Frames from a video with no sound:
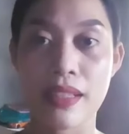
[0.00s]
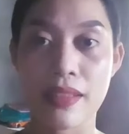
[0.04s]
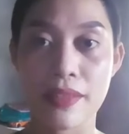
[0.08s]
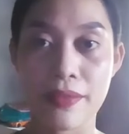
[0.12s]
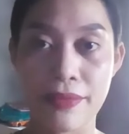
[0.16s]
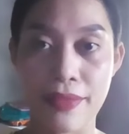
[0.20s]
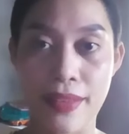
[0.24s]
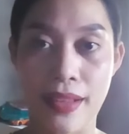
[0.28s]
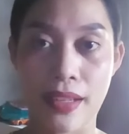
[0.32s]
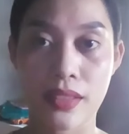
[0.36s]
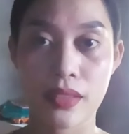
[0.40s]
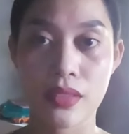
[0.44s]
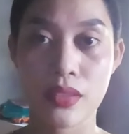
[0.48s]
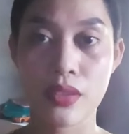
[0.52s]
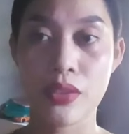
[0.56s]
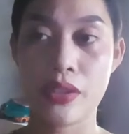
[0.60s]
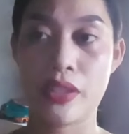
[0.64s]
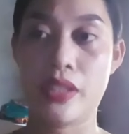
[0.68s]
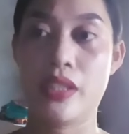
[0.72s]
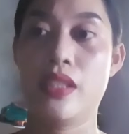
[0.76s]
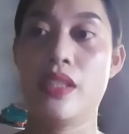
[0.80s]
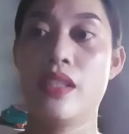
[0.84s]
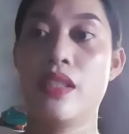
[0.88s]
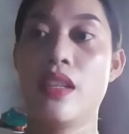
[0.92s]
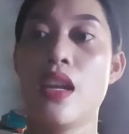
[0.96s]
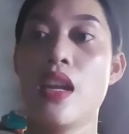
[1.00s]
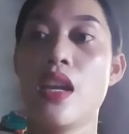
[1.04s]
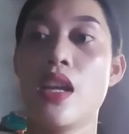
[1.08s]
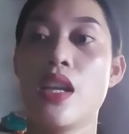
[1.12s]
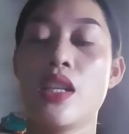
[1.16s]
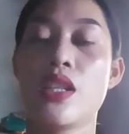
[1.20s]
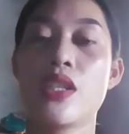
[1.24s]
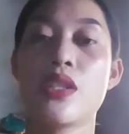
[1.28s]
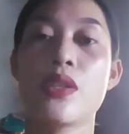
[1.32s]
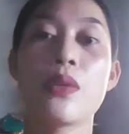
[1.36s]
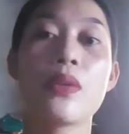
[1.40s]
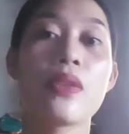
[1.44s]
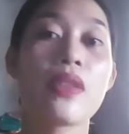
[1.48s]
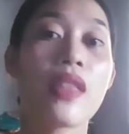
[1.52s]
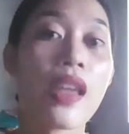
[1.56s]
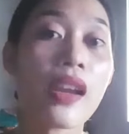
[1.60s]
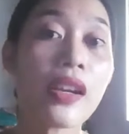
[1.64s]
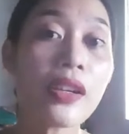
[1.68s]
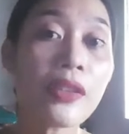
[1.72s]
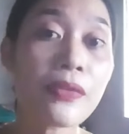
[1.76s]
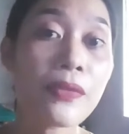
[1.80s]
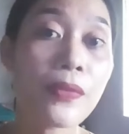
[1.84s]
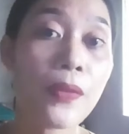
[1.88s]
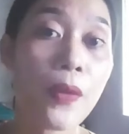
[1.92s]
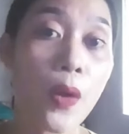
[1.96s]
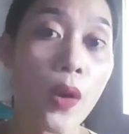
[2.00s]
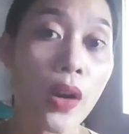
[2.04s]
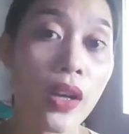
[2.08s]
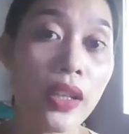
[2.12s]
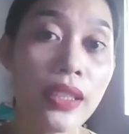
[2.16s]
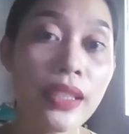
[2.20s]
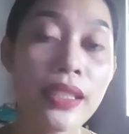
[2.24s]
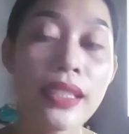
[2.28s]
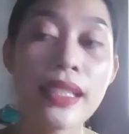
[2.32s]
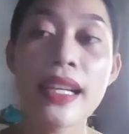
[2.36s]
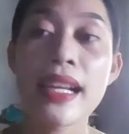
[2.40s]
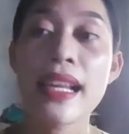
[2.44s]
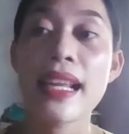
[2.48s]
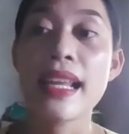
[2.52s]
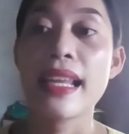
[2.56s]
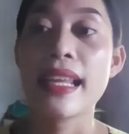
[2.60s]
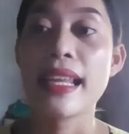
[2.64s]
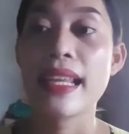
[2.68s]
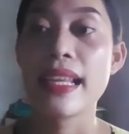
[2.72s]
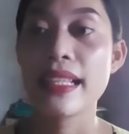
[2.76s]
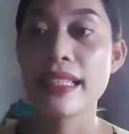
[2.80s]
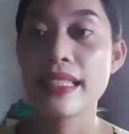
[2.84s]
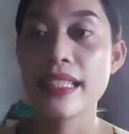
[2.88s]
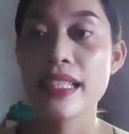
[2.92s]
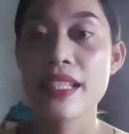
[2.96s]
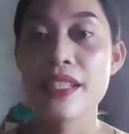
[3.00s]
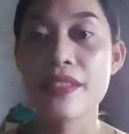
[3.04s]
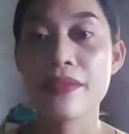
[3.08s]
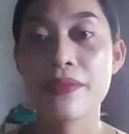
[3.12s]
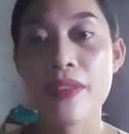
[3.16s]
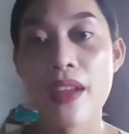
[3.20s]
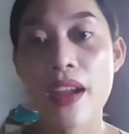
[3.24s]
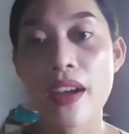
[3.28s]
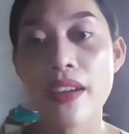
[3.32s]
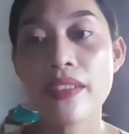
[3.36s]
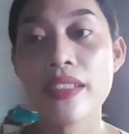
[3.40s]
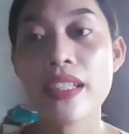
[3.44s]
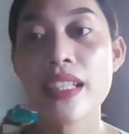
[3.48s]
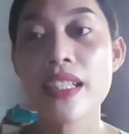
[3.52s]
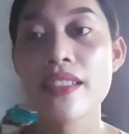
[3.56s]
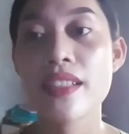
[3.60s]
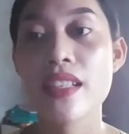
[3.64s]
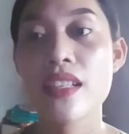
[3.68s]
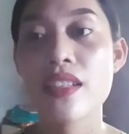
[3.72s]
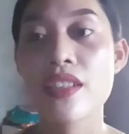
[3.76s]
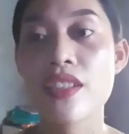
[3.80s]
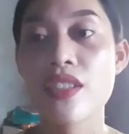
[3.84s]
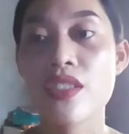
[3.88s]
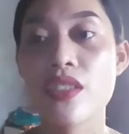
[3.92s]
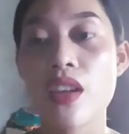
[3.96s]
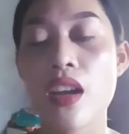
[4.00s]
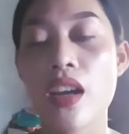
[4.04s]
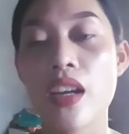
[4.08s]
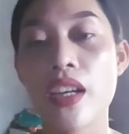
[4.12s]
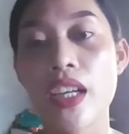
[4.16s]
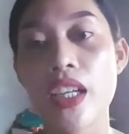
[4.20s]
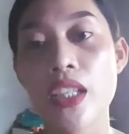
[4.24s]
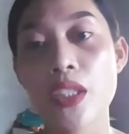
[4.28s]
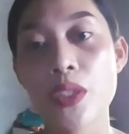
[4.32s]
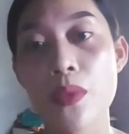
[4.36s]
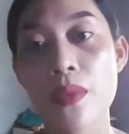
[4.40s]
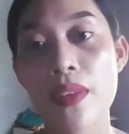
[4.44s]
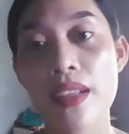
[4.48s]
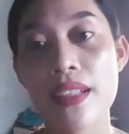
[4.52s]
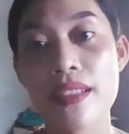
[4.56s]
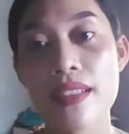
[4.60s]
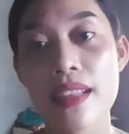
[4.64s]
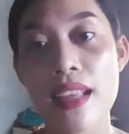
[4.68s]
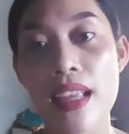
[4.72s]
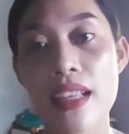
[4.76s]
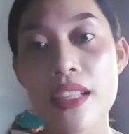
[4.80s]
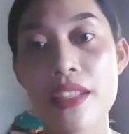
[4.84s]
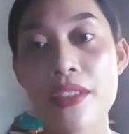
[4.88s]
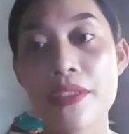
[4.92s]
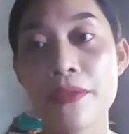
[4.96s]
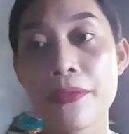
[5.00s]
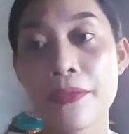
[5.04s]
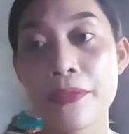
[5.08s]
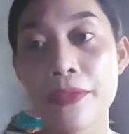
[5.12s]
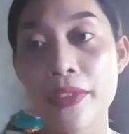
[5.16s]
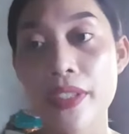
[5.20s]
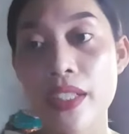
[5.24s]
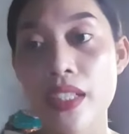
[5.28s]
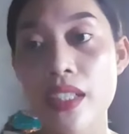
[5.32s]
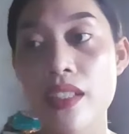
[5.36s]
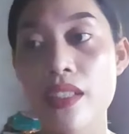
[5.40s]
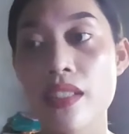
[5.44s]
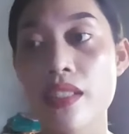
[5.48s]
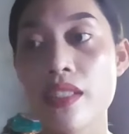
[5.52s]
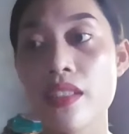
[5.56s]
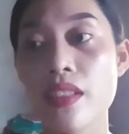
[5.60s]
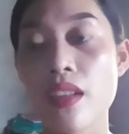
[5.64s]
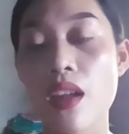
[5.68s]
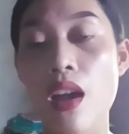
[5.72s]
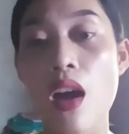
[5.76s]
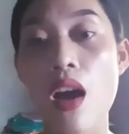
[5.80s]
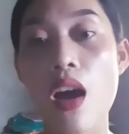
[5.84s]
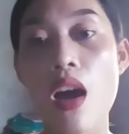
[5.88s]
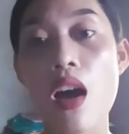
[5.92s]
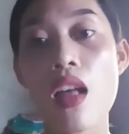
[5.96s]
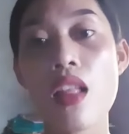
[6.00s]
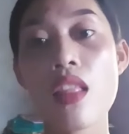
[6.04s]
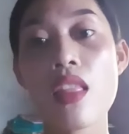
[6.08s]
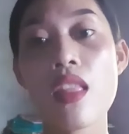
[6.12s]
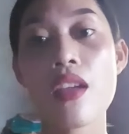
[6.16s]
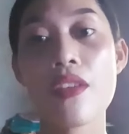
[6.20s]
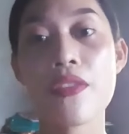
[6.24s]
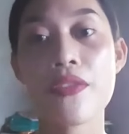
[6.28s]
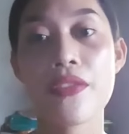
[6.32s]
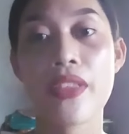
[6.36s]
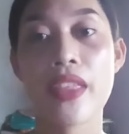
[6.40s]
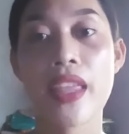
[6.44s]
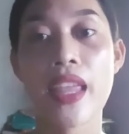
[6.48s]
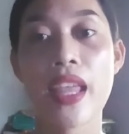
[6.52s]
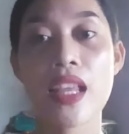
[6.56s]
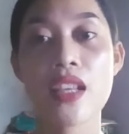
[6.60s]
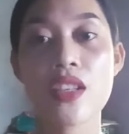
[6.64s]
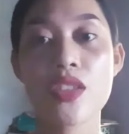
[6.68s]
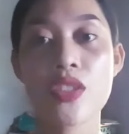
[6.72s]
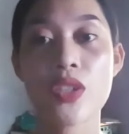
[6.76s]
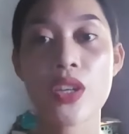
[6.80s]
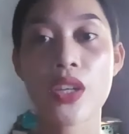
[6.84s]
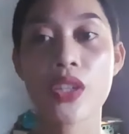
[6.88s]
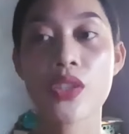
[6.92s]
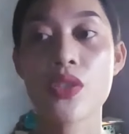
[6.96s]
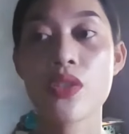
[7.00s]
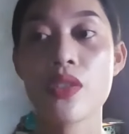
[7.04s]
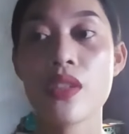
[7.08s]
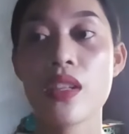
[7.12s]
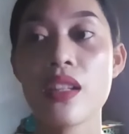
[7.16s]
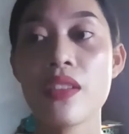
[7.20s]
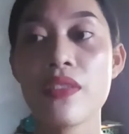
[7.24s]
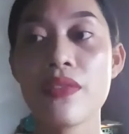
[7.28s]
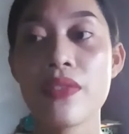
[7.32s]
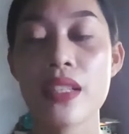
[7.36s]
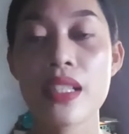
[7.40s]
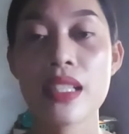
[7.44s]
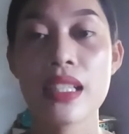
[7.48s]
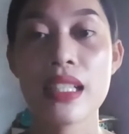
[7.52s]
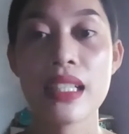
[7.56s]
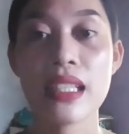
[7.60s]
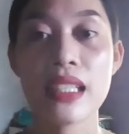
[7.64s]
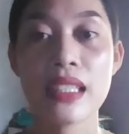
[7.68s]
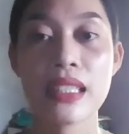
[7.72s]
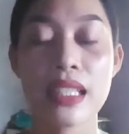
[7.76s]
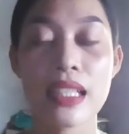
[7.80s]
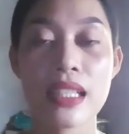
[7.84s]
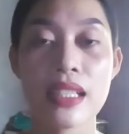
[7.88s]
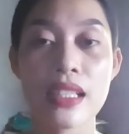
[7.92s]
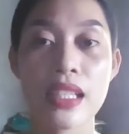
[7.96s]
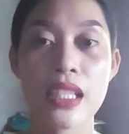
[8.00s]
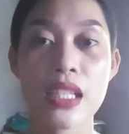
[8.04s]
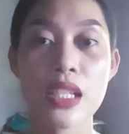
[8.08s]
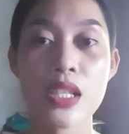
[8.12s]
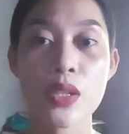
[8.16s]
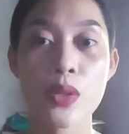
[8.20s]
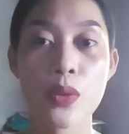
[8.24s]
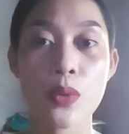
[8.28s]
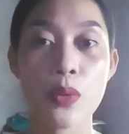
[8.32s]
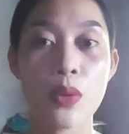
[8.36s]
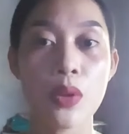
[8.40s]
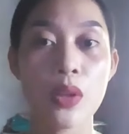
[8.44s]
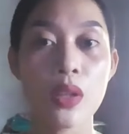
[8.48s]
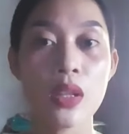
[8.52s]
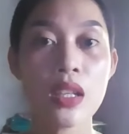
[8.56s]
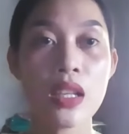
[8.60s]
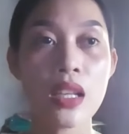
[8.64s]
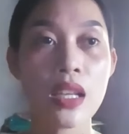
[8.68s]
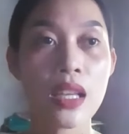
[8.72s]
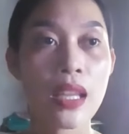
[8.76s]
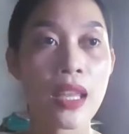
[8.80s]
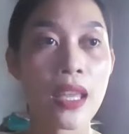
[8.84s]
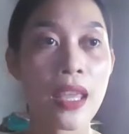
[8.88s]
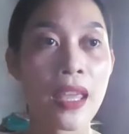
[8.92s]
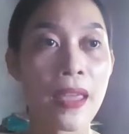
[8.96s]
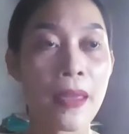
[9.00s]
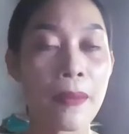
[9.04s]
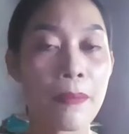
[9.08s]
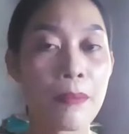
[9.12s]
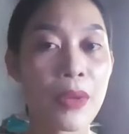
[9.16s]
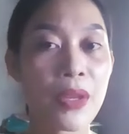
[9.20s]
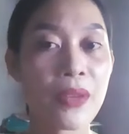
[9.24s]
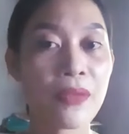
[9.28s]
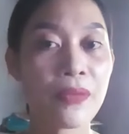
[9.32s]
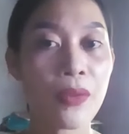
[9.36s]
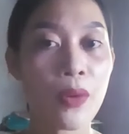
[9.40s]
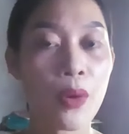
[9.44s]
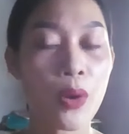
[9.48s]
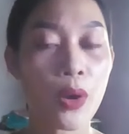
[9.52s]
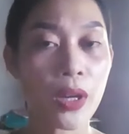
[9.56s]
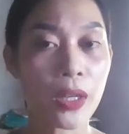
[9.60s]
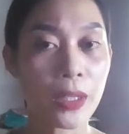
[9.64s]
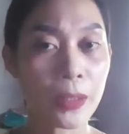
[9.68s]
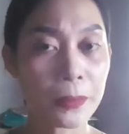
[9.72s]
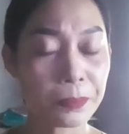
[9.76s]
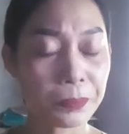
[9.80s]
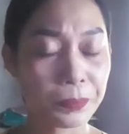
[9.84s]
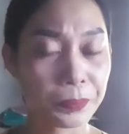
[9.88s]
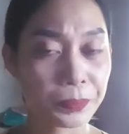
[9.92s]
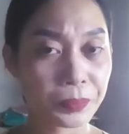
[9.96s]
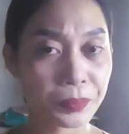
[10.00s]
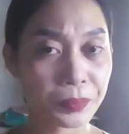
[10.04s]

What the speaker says: factors. So therefore, it is very necessary to assess first all of the instructional facilities in school before